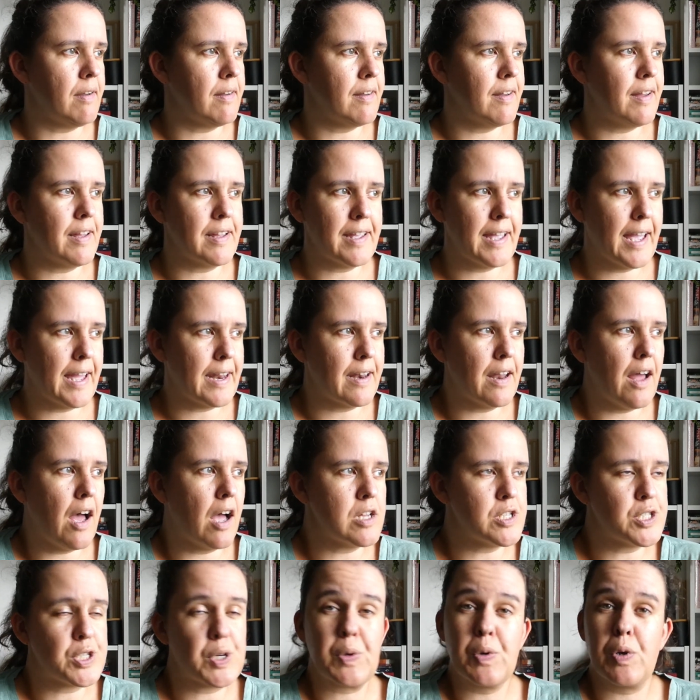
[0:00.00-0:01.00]
Again,
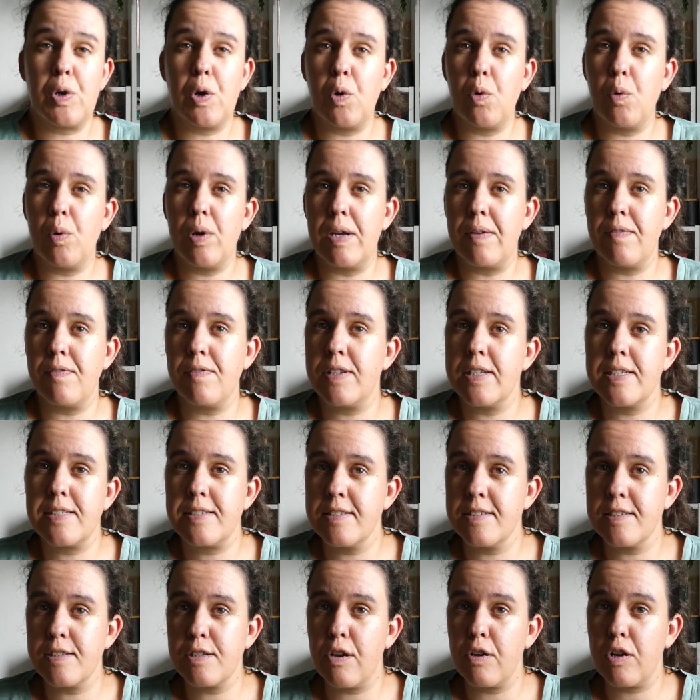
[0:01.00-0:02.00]
I don't know if this
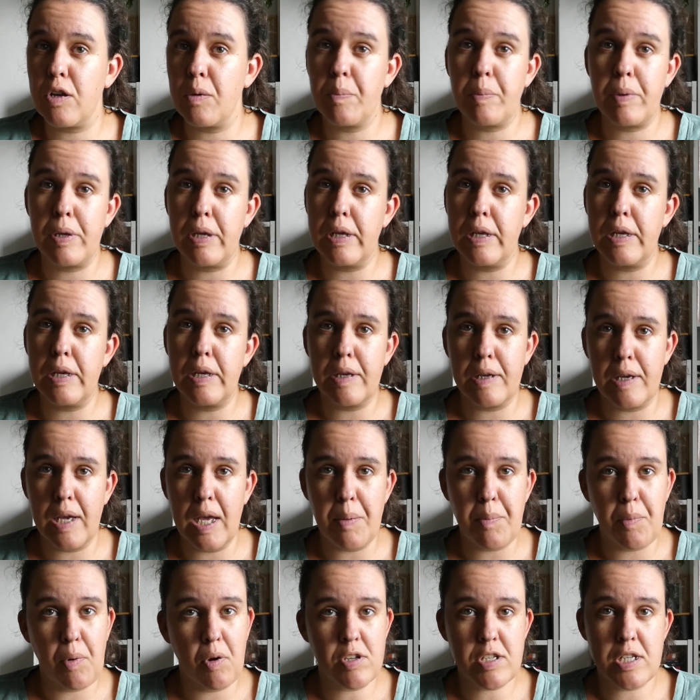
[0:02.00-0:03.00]
is going to be a
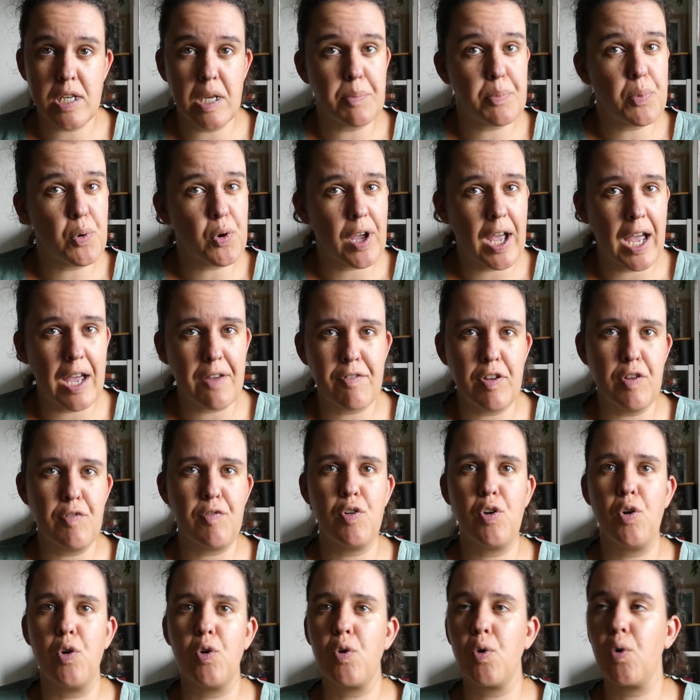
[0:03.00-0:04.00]
mostly book heavy
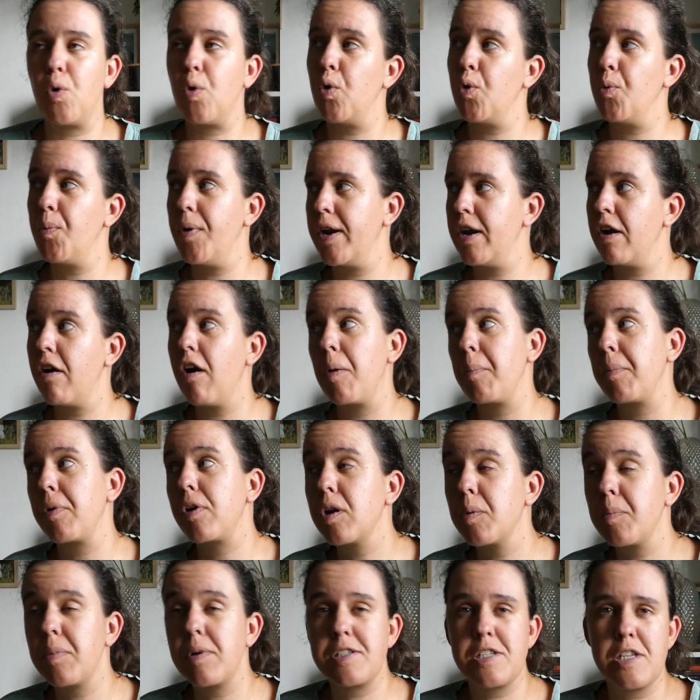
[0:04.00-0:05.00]
vlog or whether I'm going
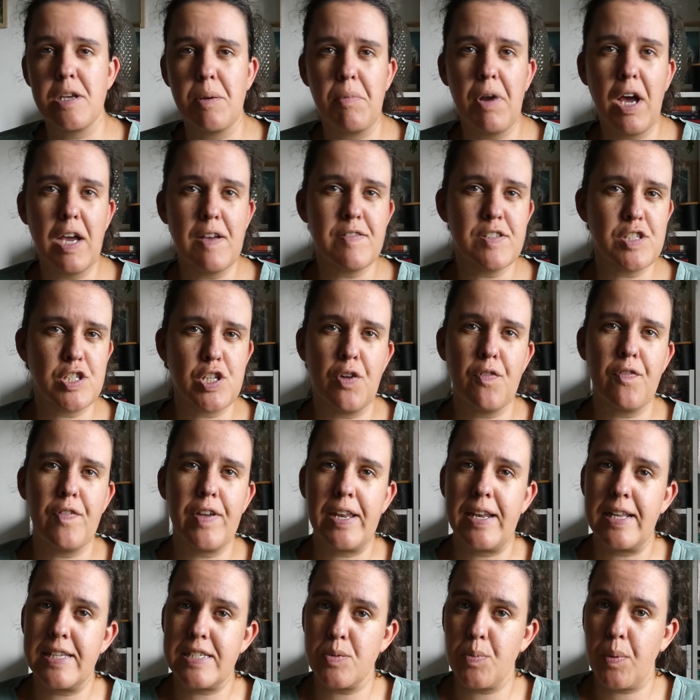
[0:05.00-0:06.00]
to put some live stuff
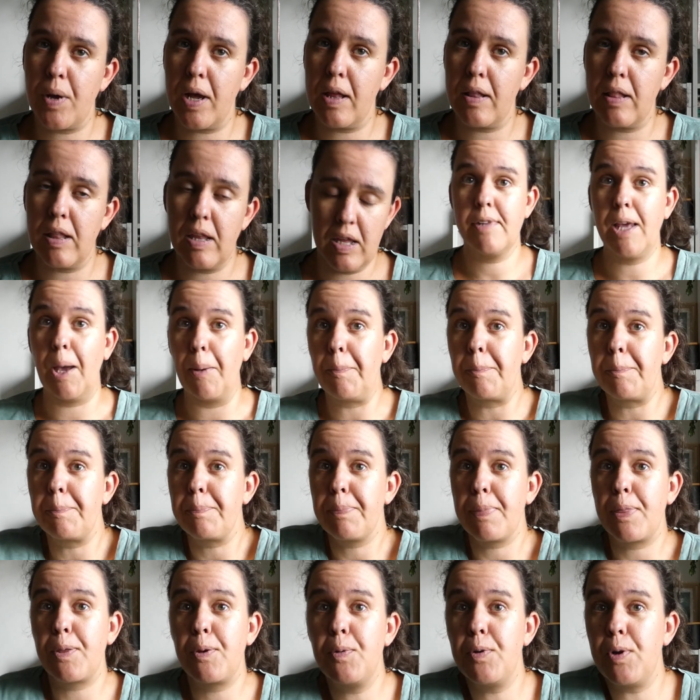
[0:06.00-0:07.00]
in as well. Yeah.
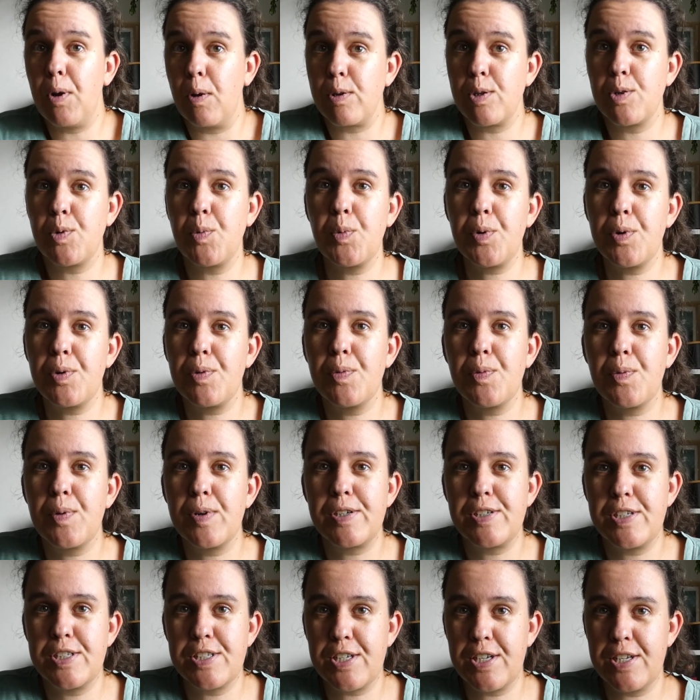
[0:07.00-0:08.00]
Who knows,
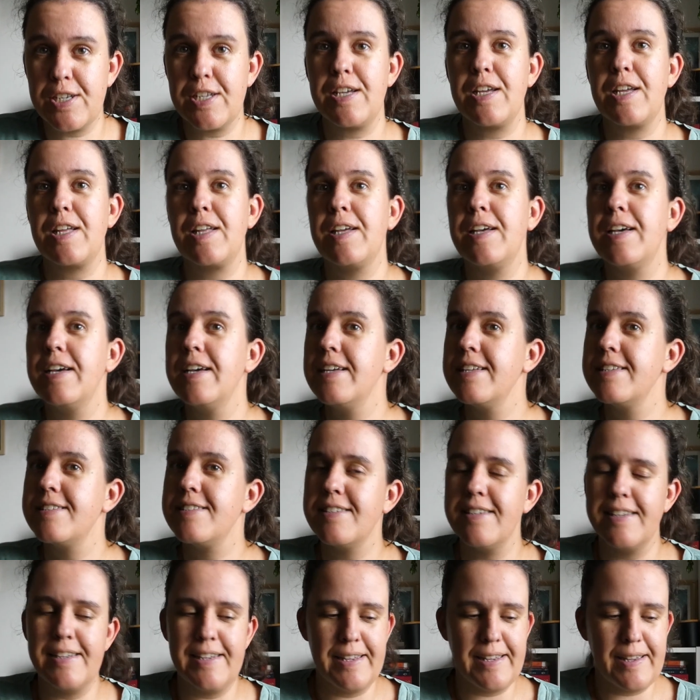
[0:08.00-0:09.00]
we're just gonna
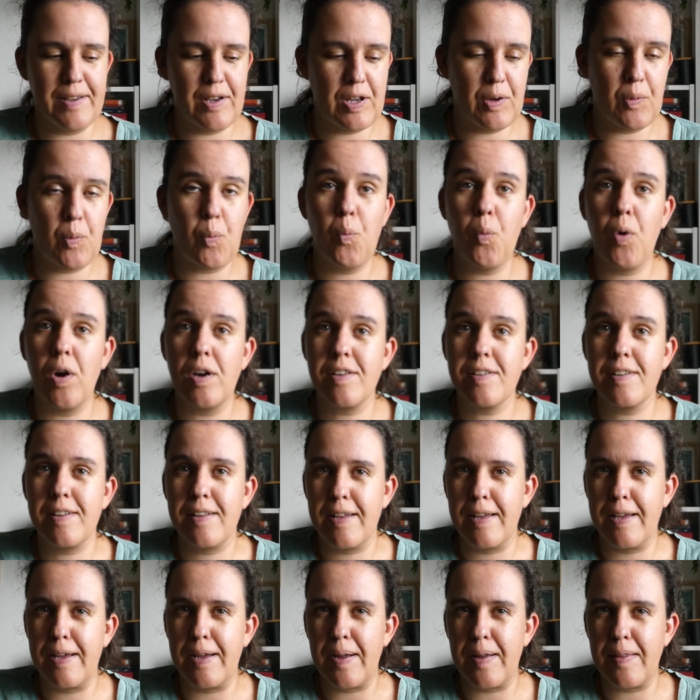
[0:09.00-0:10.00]
see what
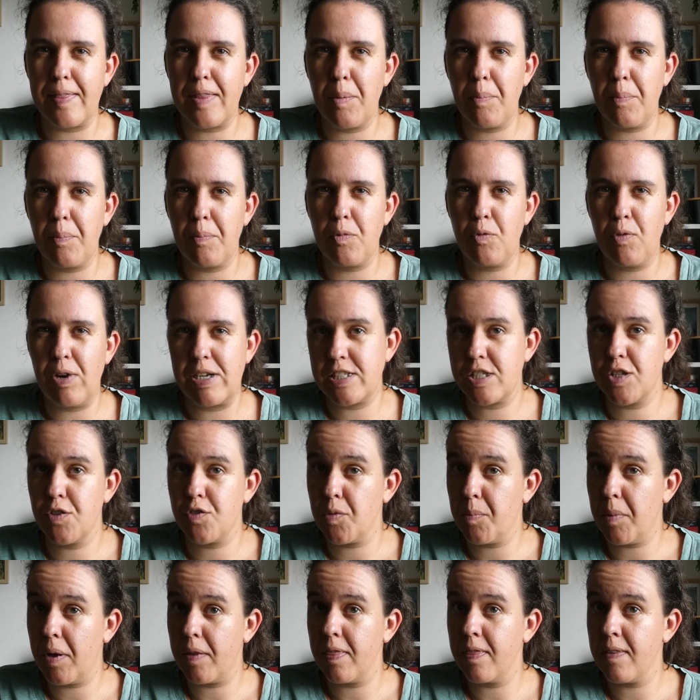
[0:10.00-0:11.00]
the rest
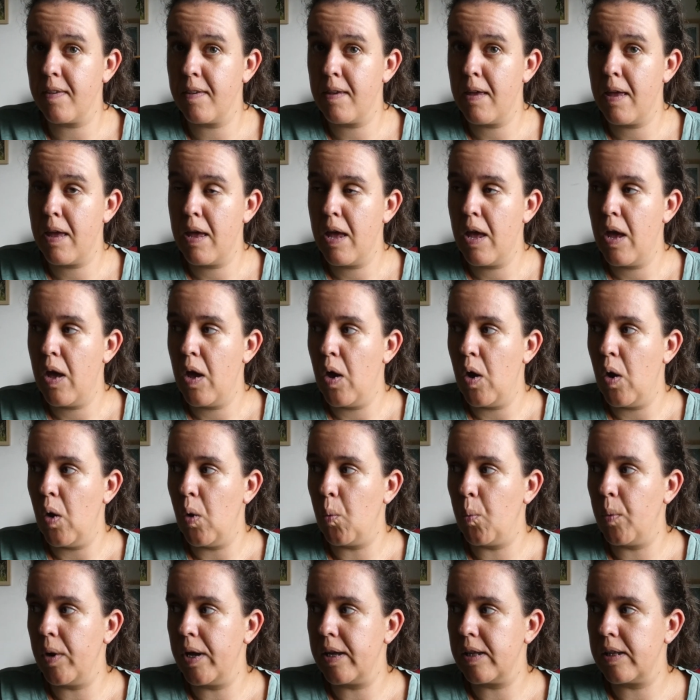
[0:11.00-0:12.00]
of the month
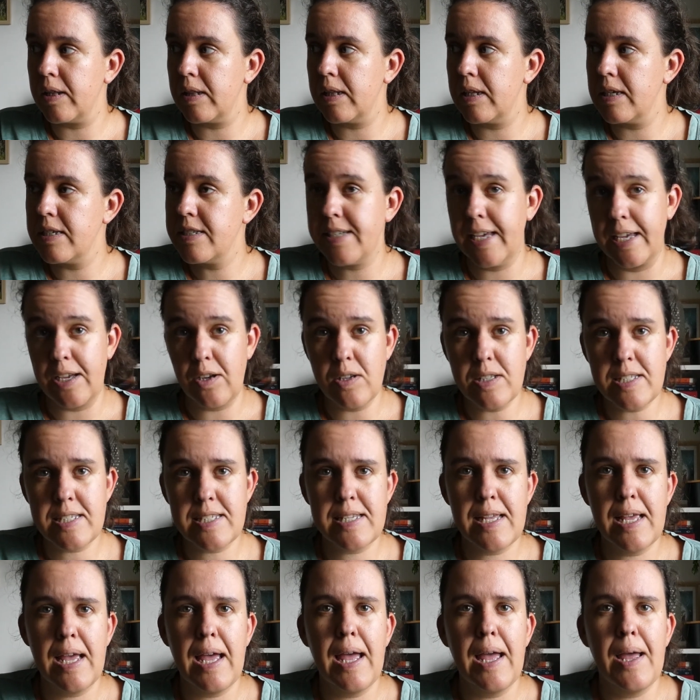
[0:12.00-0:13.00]
will take
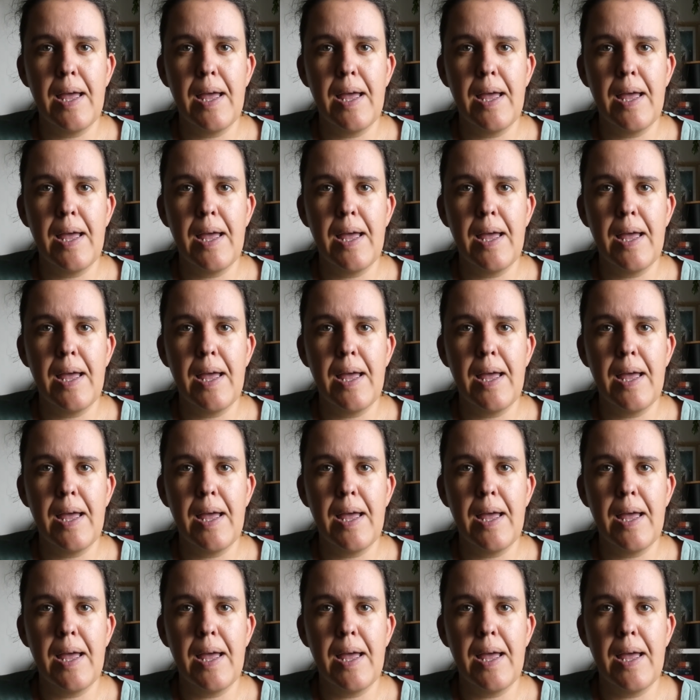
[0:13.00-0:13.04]
us.